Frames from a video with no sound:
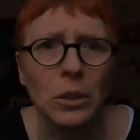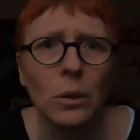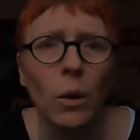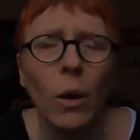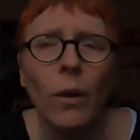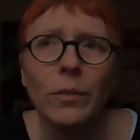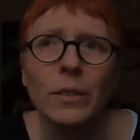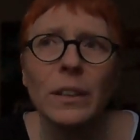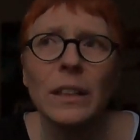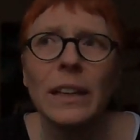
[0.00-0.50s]
You
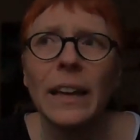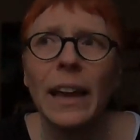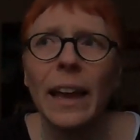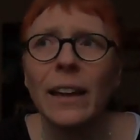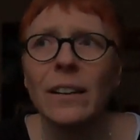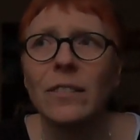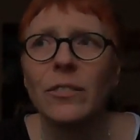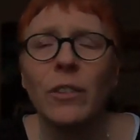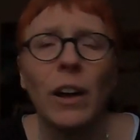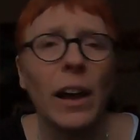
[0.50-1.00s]
often
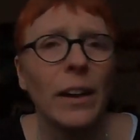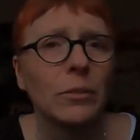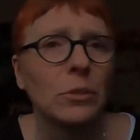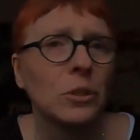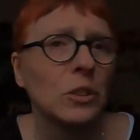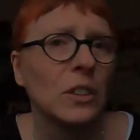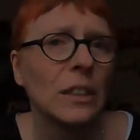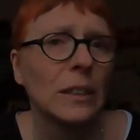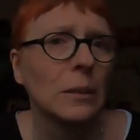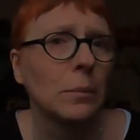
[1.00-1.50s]
get 5
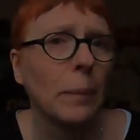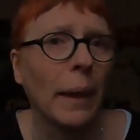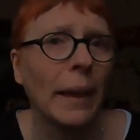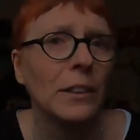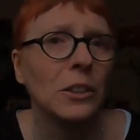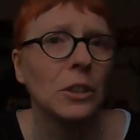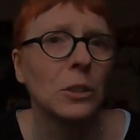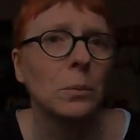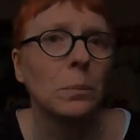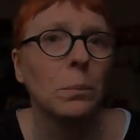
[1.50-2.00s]
or 6
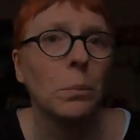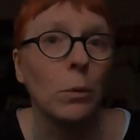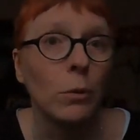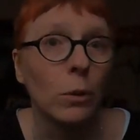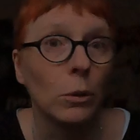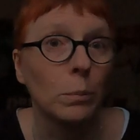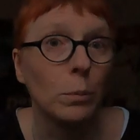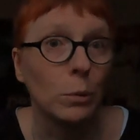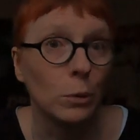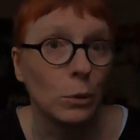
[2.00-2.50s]
pages
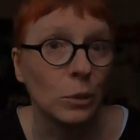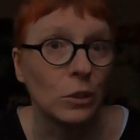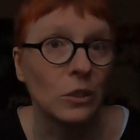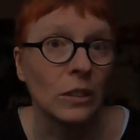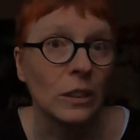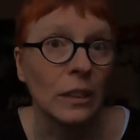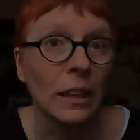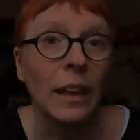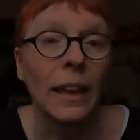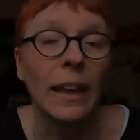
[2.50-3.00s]
per
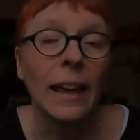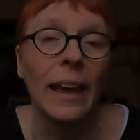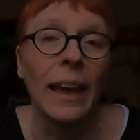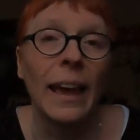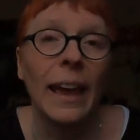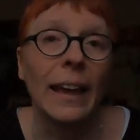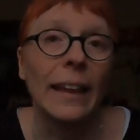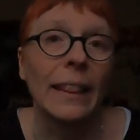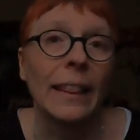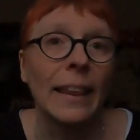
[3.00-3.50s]
person,
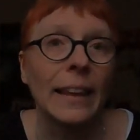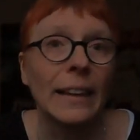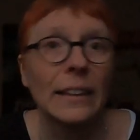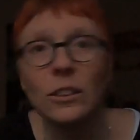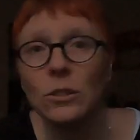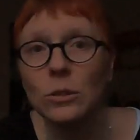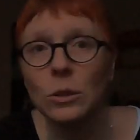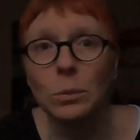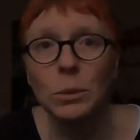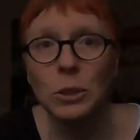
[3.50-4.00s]
and then
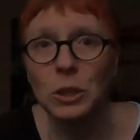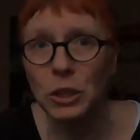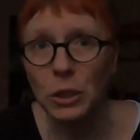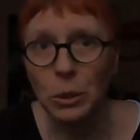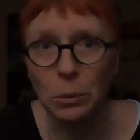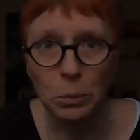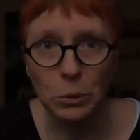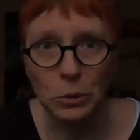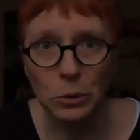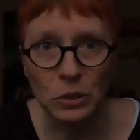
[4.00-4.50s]
you switch
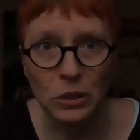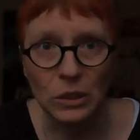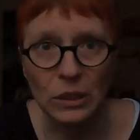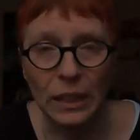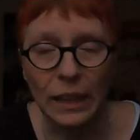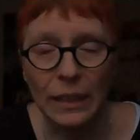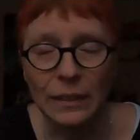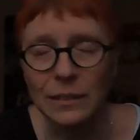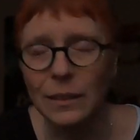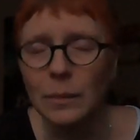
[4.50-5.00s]
the person
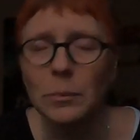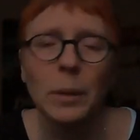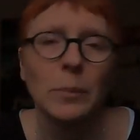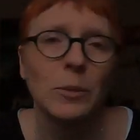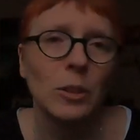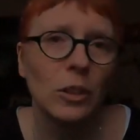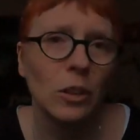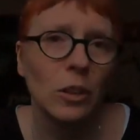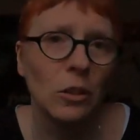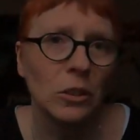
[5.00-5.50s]
again.
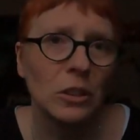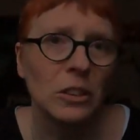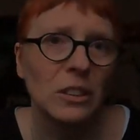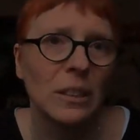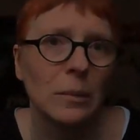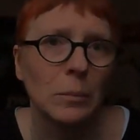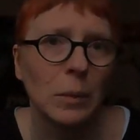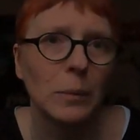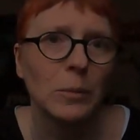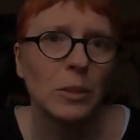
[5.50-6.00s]
Sometimes it's longer,
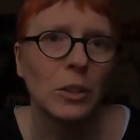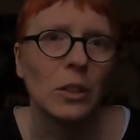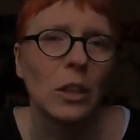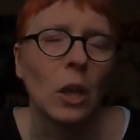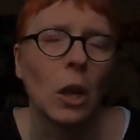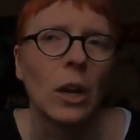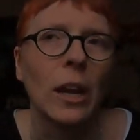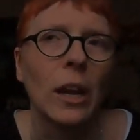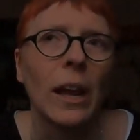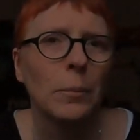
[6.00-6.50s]
sometimes it's
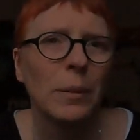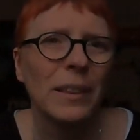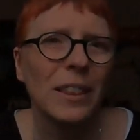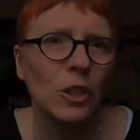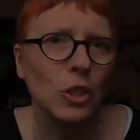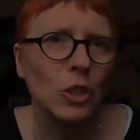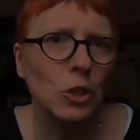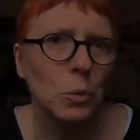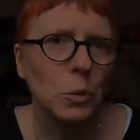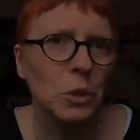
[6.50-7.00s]
not. But
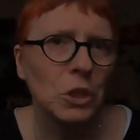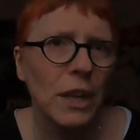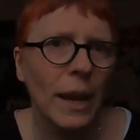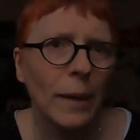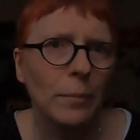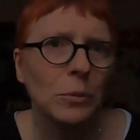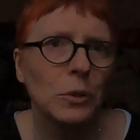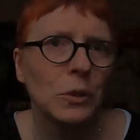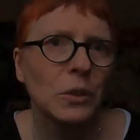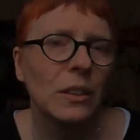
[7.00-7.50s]
the short
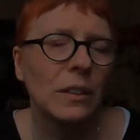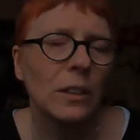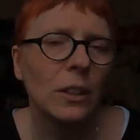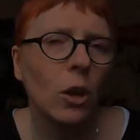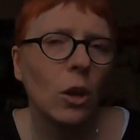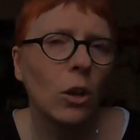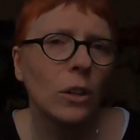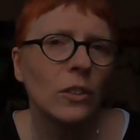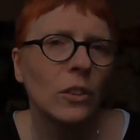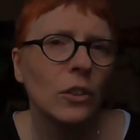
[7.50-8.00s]
chapters and the
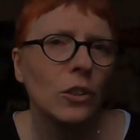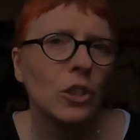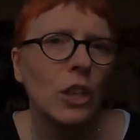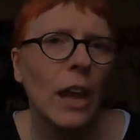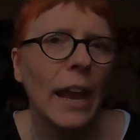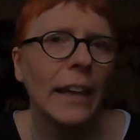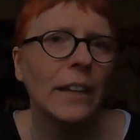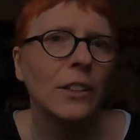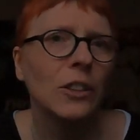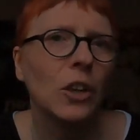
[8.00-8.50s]
constant
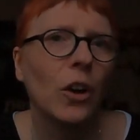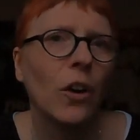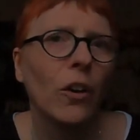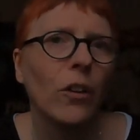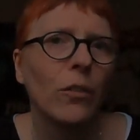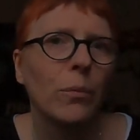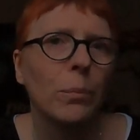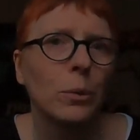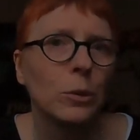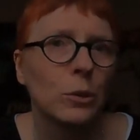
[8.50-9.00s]
change
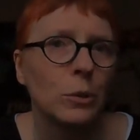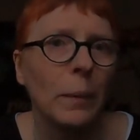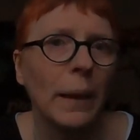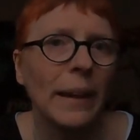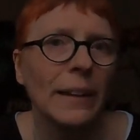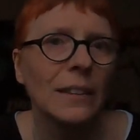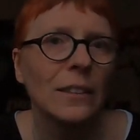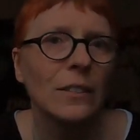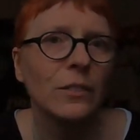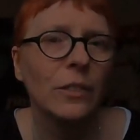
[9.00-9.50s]
of
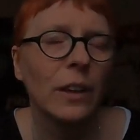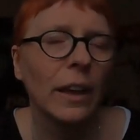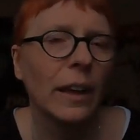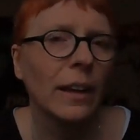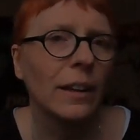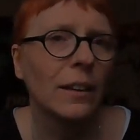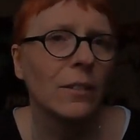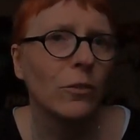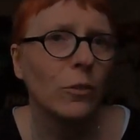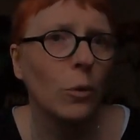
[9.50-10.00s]
perspective
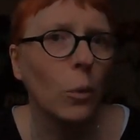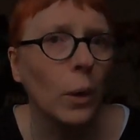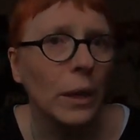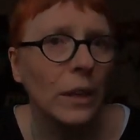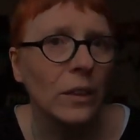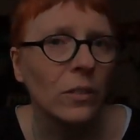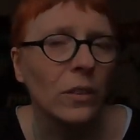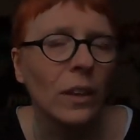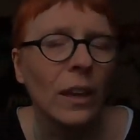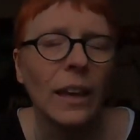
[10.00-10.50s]
and
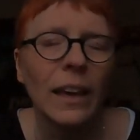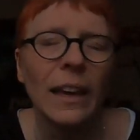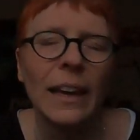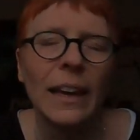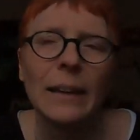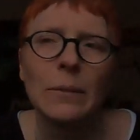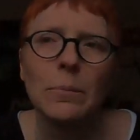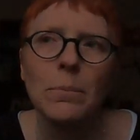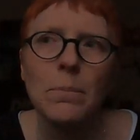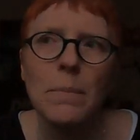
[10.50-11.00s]
voice
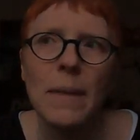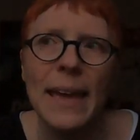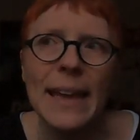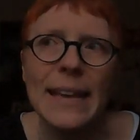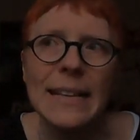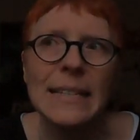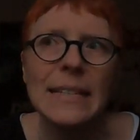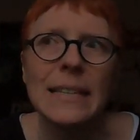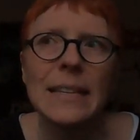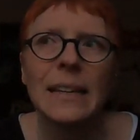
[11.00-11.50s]

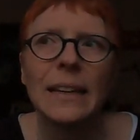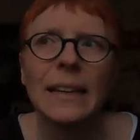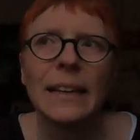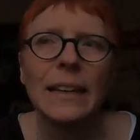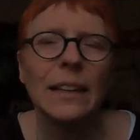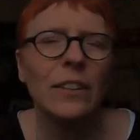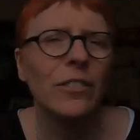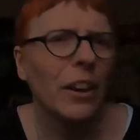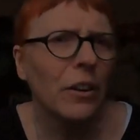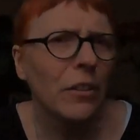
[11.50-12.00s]
makes
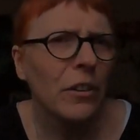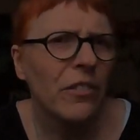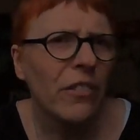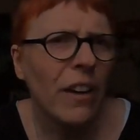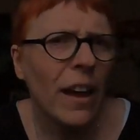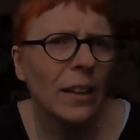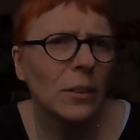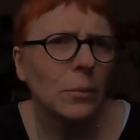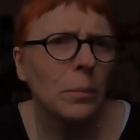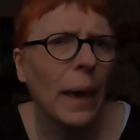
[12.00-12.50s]
it a very
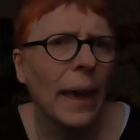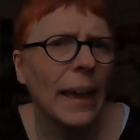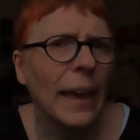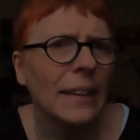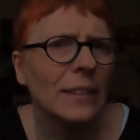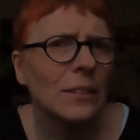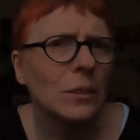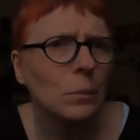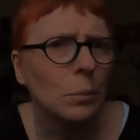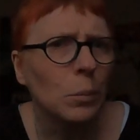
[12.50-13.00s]

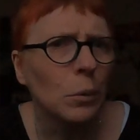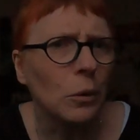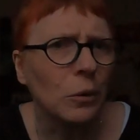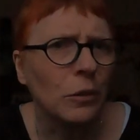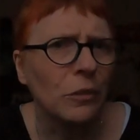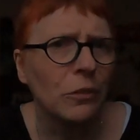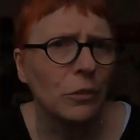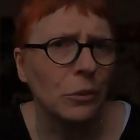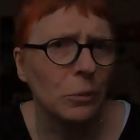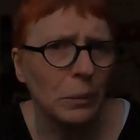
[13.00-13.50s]
fast-paced
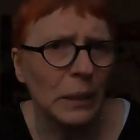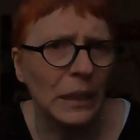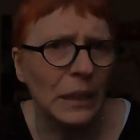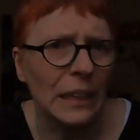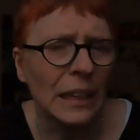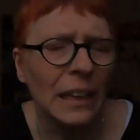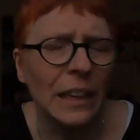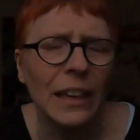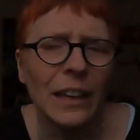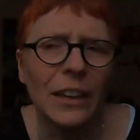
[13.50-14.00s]
book for
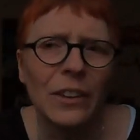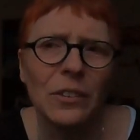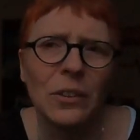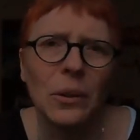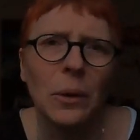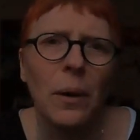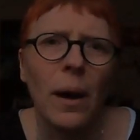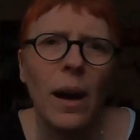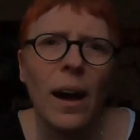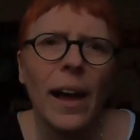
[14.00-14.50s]
me.
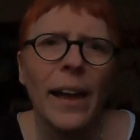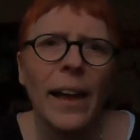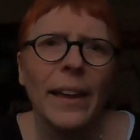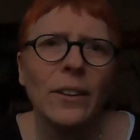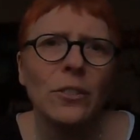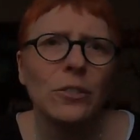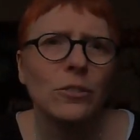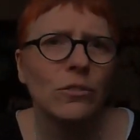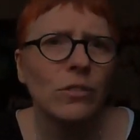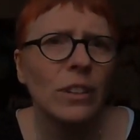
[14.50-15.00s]
So I
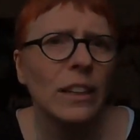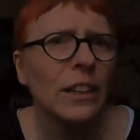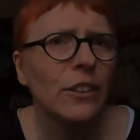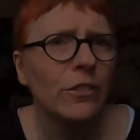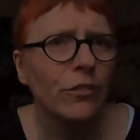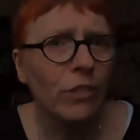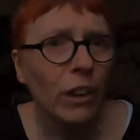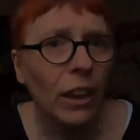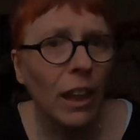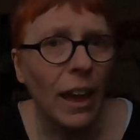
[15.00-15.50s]
could really
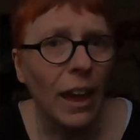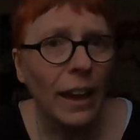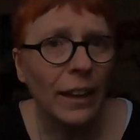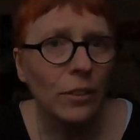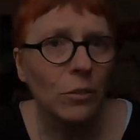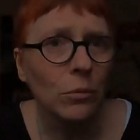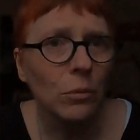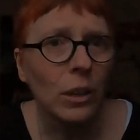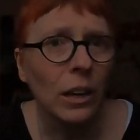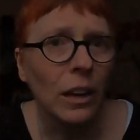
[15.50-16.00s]
fly
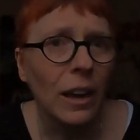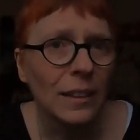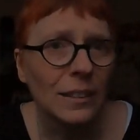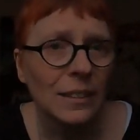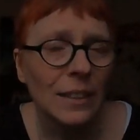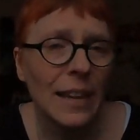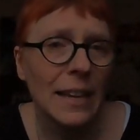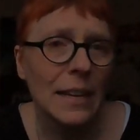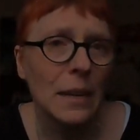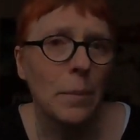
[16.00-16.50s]
through the last
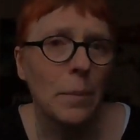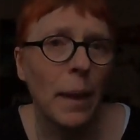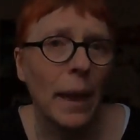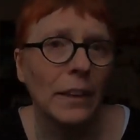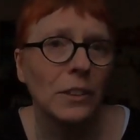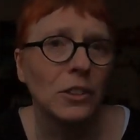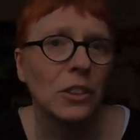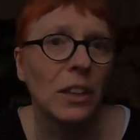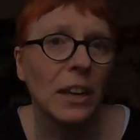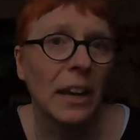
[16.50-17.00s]
80
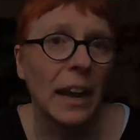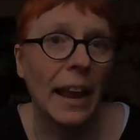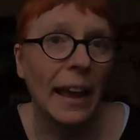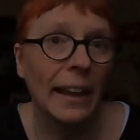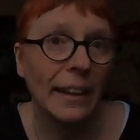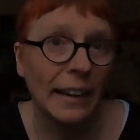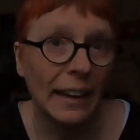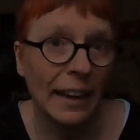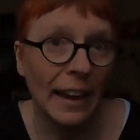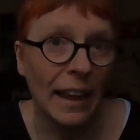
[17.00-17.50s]
pages that I
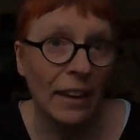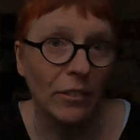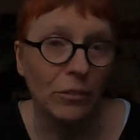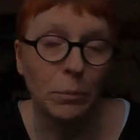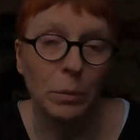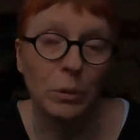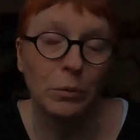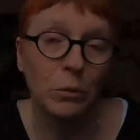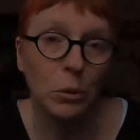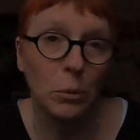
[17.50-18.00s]
had left
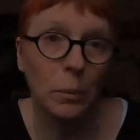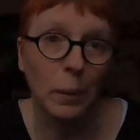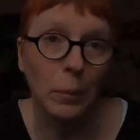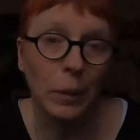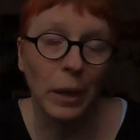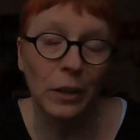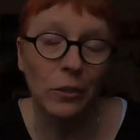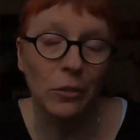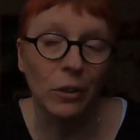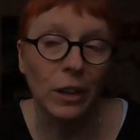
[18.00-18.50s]
before my
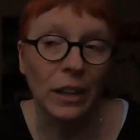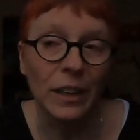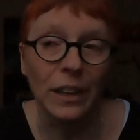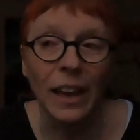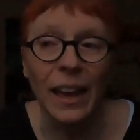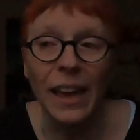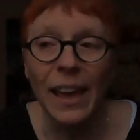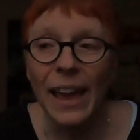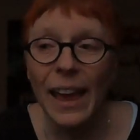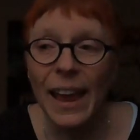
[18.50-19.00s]
bike ride.
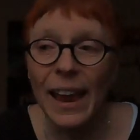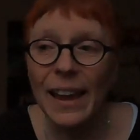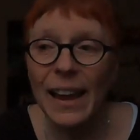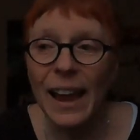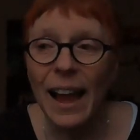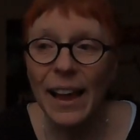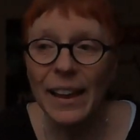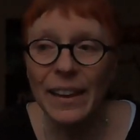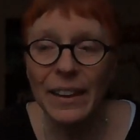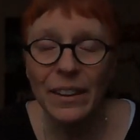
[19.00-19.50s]
And
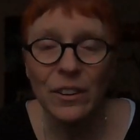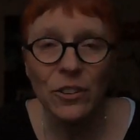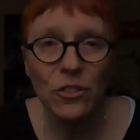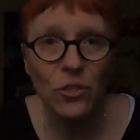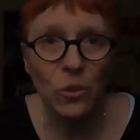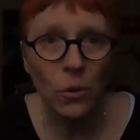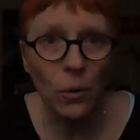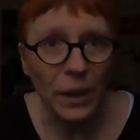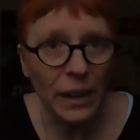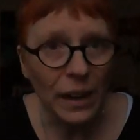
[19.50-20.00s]
I
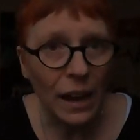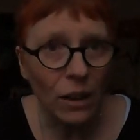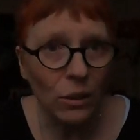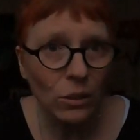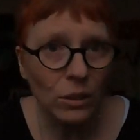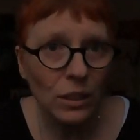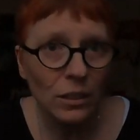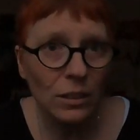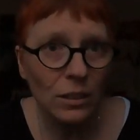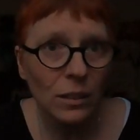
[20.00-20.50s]
enjoyed
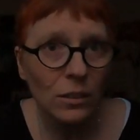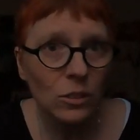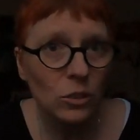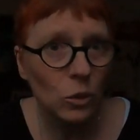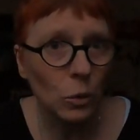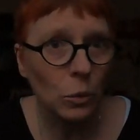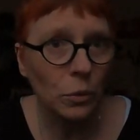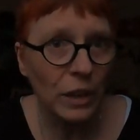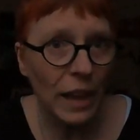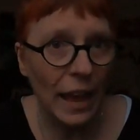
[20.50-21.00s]
how the
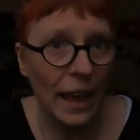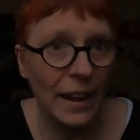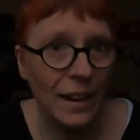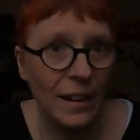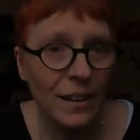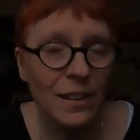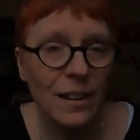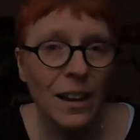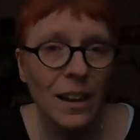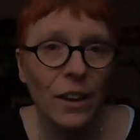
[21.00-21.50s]
story
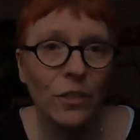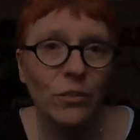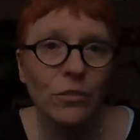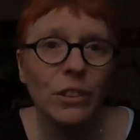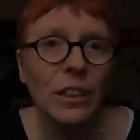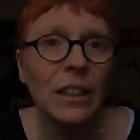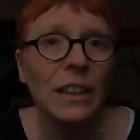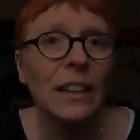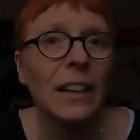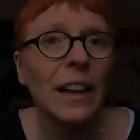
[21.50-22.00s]
ended. I
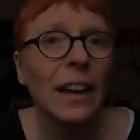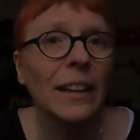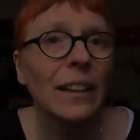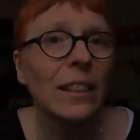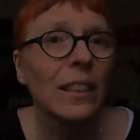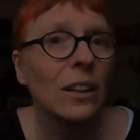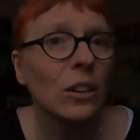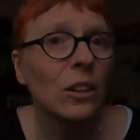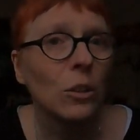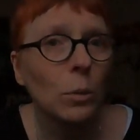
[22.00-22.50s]
really
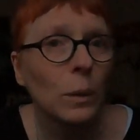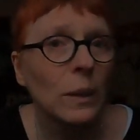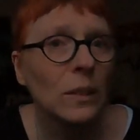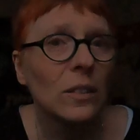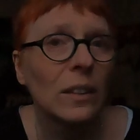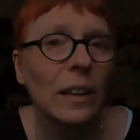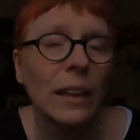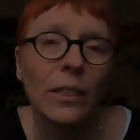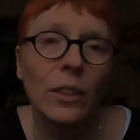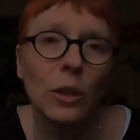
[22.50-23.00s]
liked the
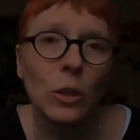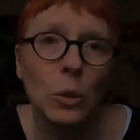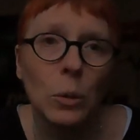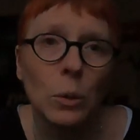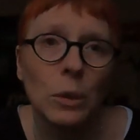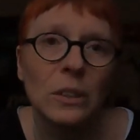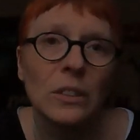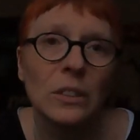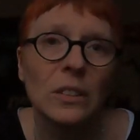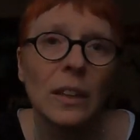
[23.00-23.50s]
twists and the
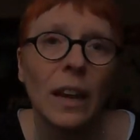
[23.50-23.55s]
turns.